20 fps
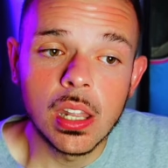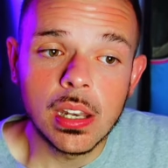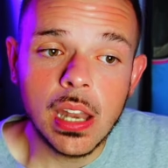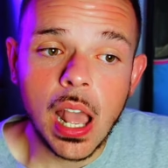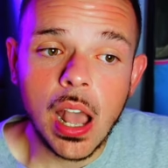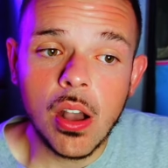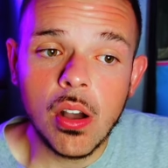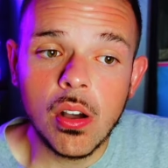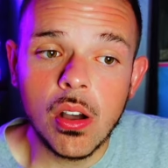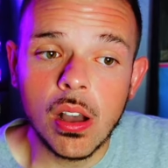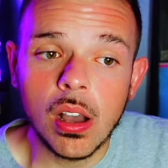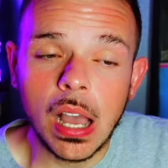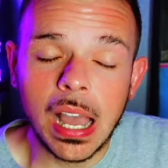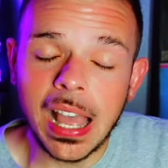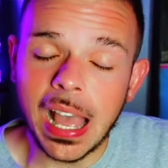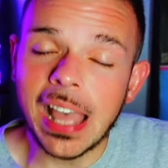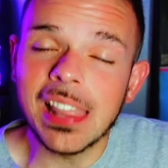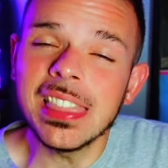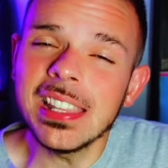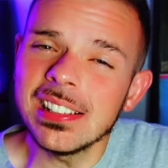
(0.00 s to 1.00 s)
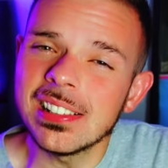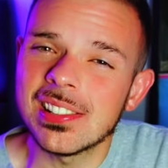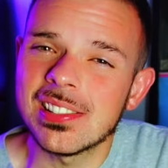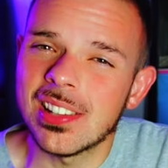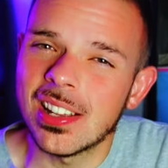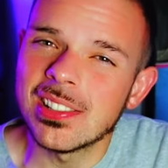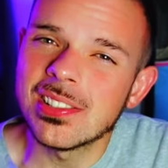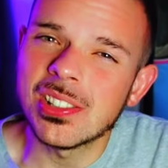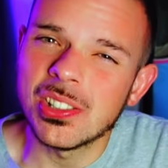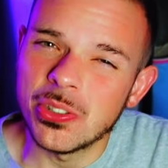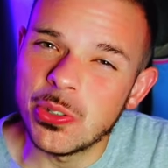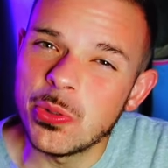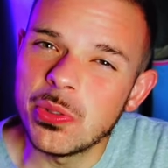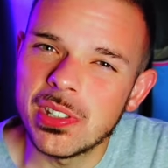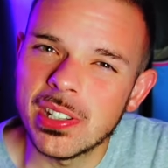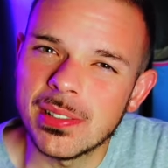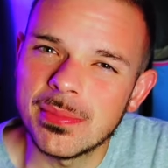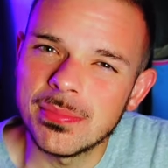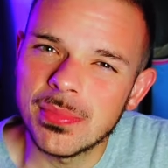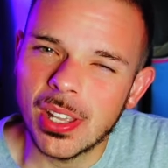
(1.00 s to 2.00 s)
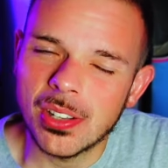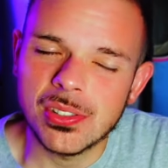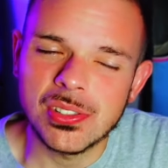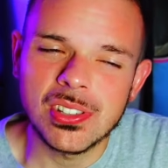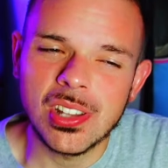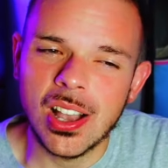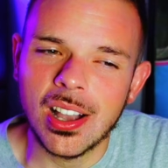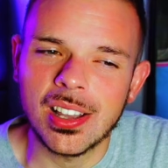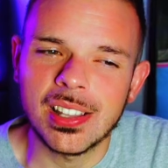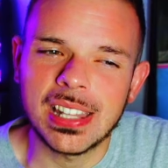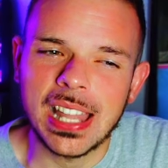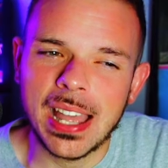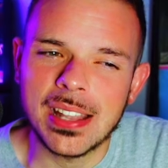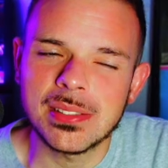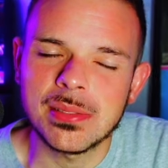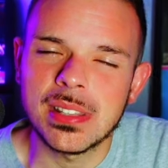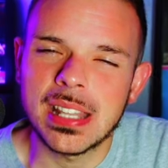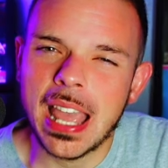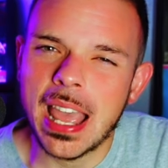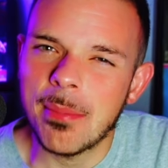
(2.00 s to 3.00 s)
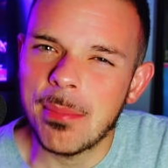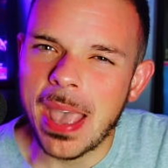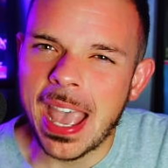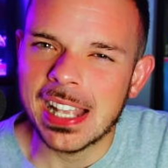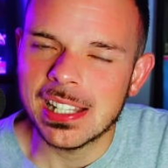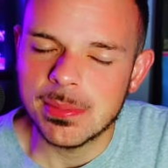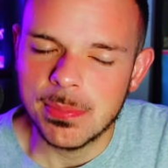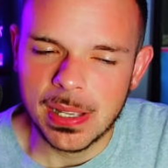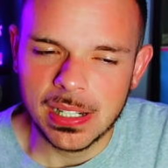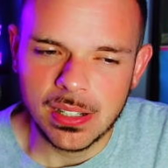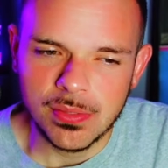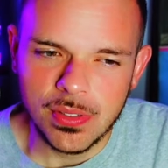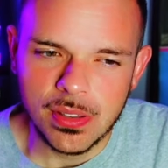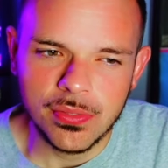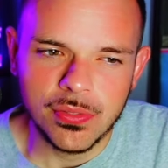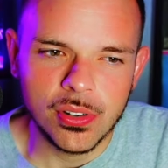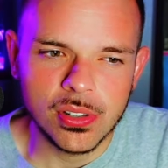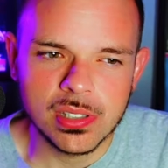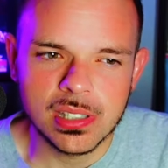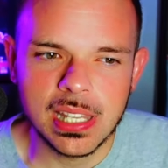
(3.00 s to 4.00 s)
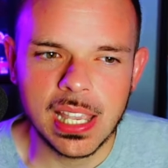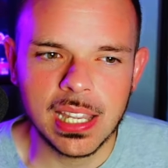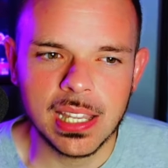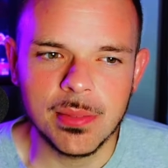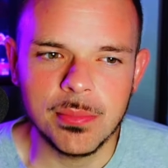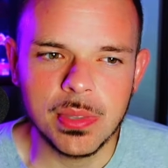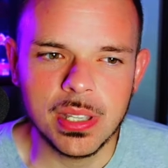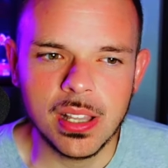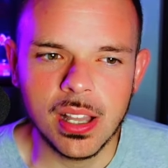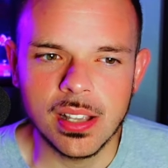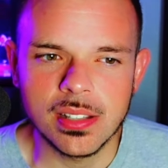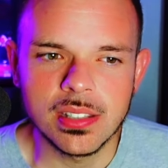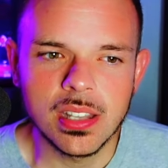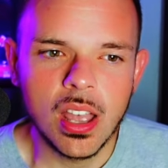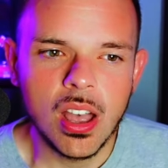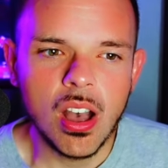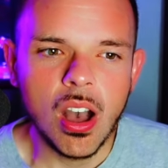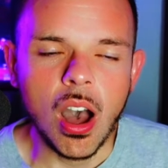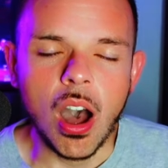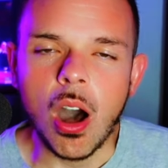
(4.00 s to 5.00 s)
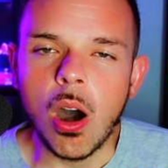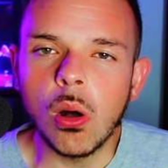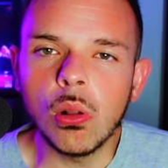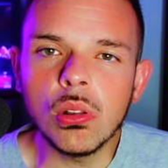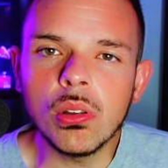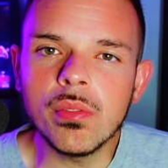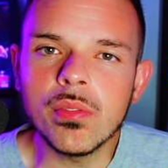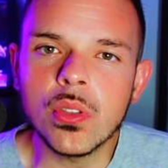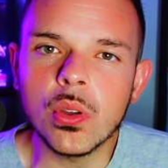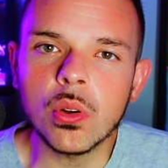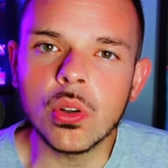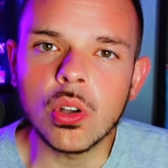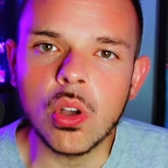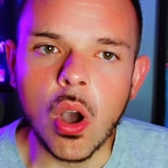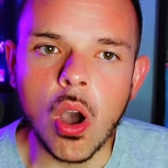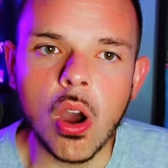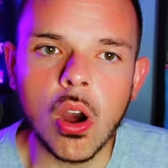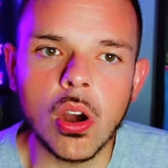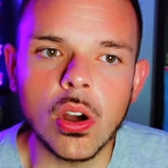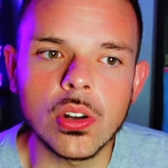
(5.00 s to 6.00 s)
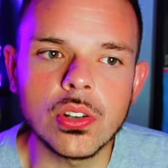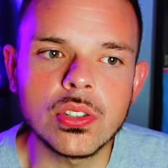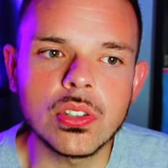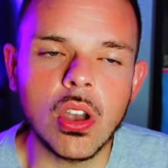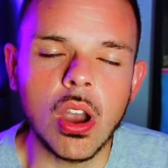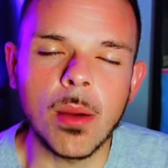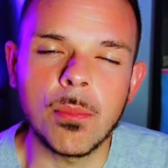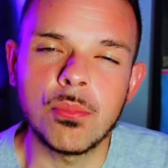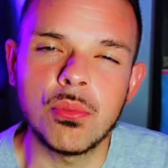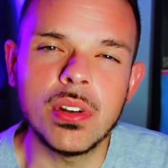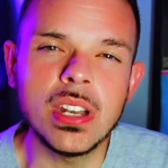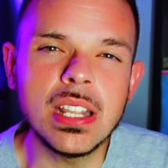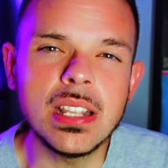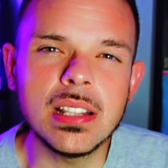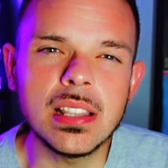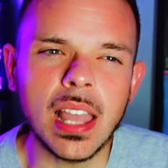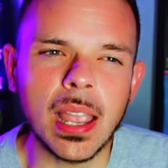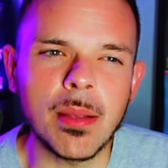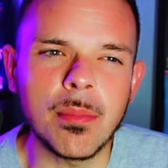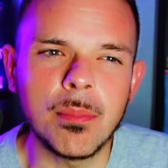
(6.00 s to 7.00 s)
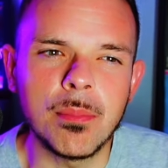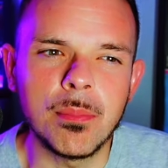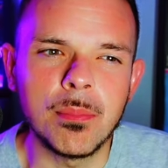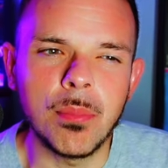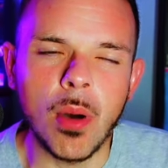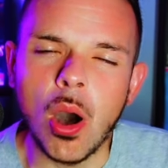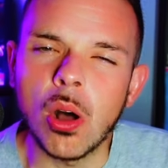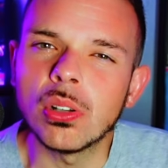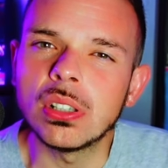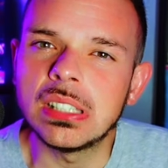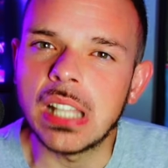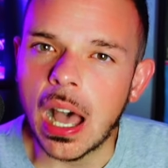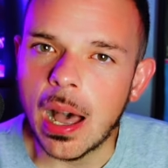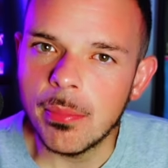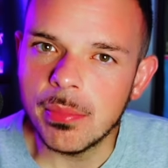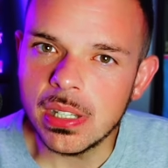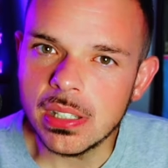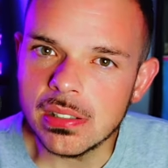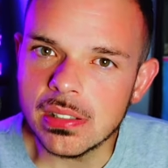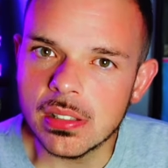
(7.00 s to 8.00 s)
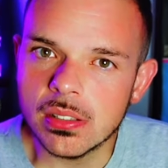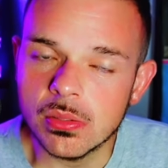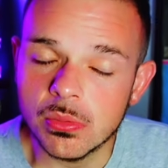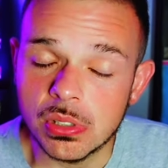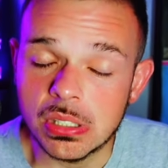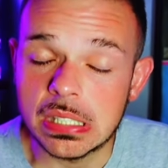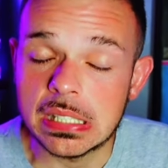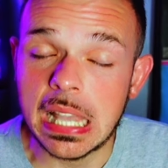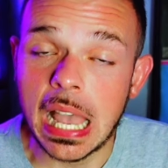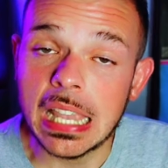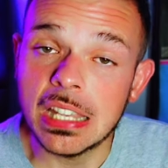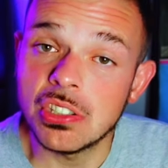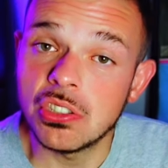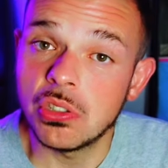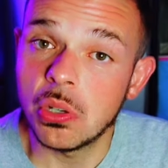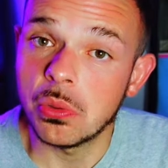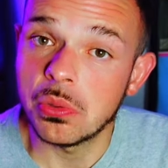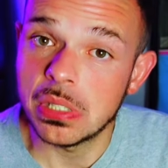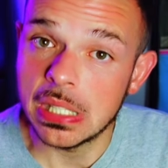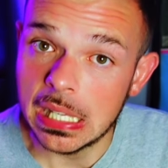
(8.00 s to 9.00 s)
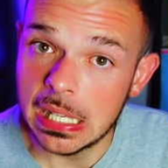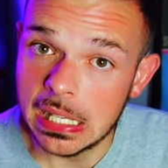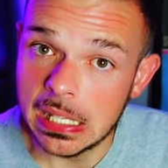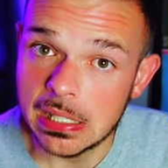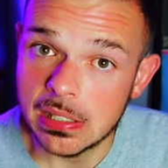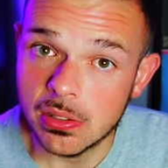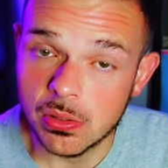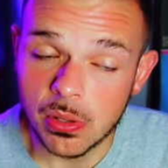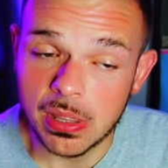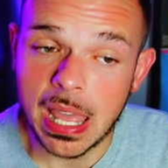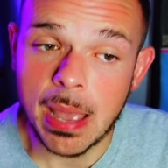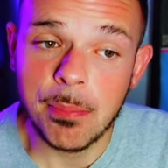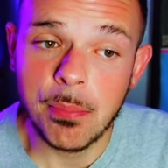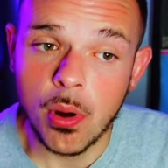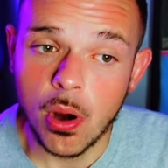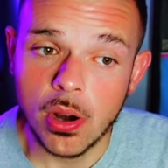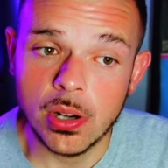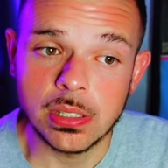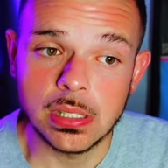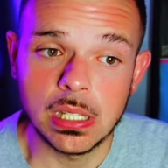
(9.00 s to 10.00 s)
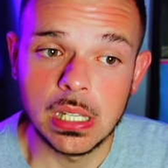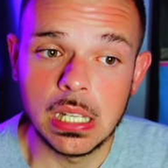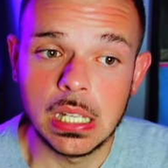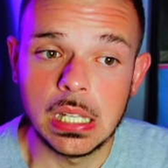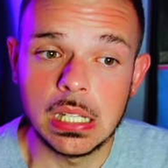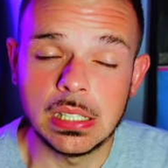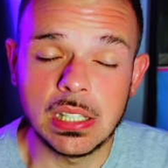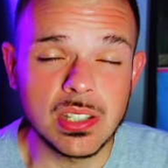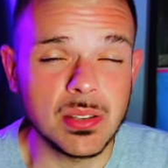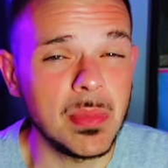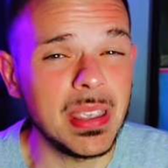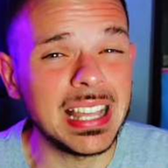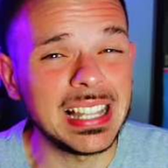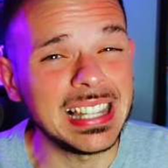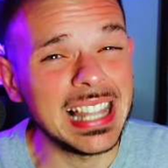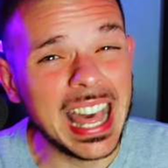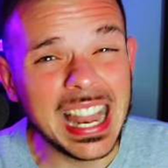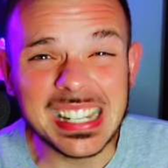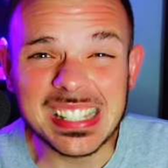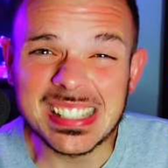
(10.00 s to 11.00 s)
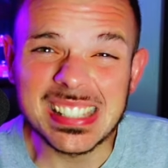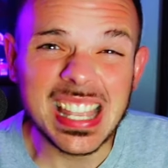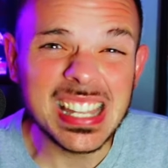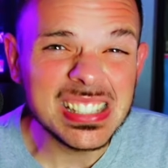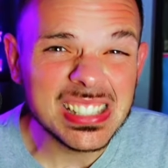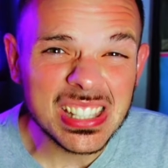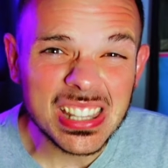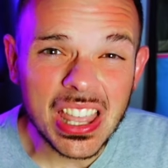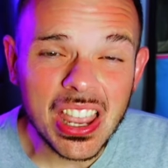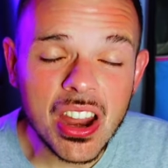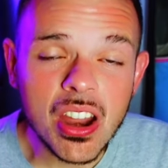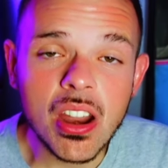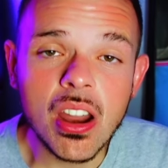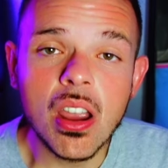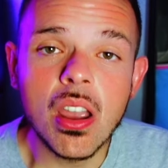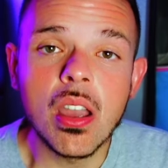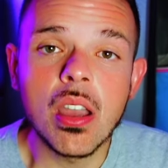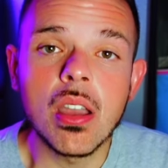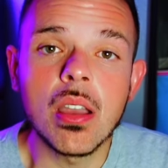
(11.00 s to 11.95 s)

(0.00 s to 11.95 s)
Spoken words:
Now, I think the Suns could use him. I'll just talk on that aspect of it for a second, because all of their guards are pretty like ball dominant, which Tyus Jones is. So that part doesn't make a lot of sense there.